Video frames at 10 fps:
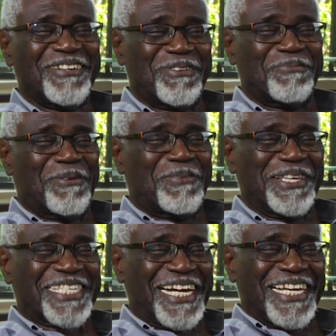
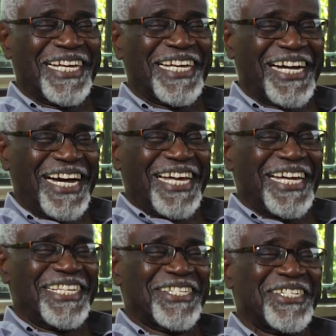Berbice
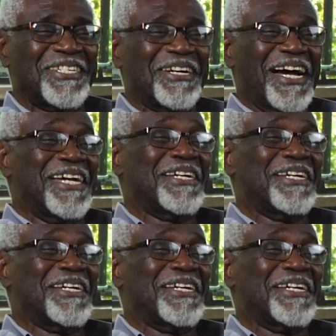Guyana. Okay. I